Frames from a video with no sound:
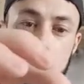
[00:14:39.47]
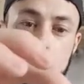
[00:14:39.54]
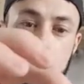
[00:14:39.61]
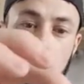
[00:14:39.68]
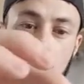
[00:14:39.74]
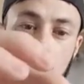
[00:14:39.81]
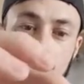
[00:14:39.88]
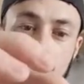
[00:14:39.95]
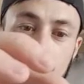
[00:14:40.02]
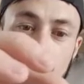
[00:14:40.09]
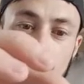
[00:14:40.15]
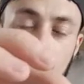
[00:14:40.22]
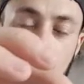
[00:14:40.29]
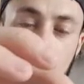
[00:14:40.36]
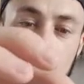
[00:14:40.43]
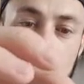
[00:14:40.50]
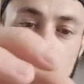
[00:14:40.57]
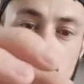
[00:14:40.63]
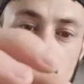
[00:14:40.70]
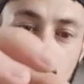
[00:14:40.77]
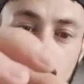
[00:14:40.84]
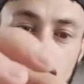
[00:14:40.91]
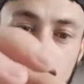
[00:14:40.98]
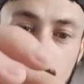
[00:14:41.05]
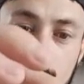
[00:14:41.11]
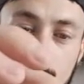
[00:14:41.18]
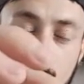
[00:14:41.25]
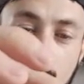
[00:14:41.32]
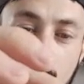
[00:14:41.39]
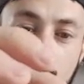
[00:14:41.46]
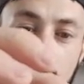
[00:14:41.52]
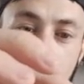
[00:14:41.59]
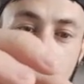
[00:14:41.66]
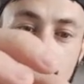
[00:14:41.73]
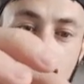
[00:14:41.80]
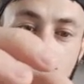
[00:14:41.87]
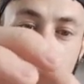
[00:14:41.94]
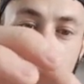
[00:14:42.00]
It's got a yellow striking eye,